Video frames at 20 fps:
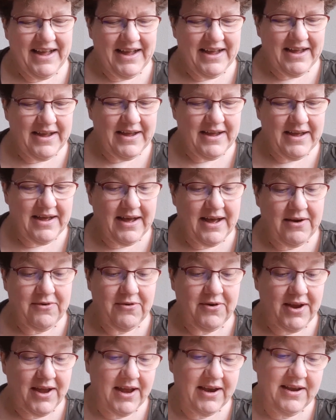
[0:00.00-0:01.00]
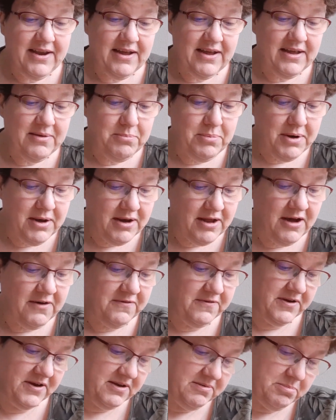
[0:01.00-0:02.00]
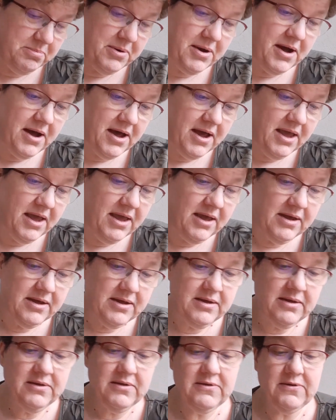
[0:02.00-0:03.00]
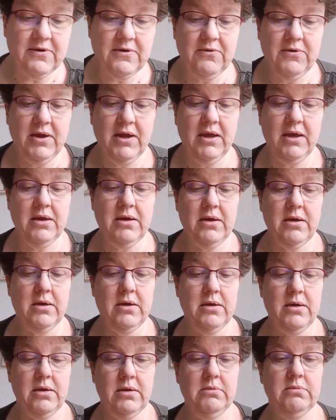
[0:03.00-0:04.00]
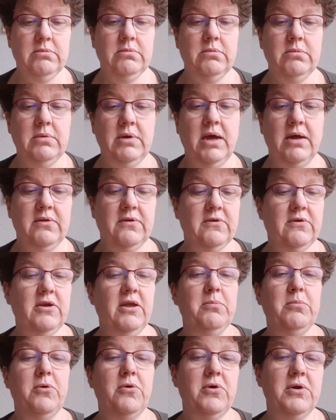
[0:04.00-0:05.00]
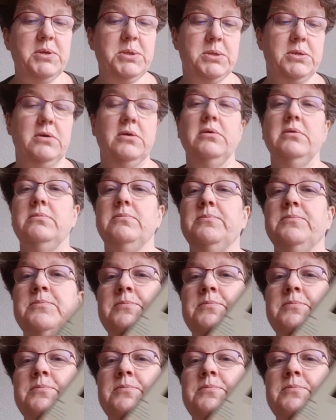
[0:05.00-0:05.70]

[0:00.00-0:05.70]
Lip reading: I read Beloved by Toni, Toni Morrison.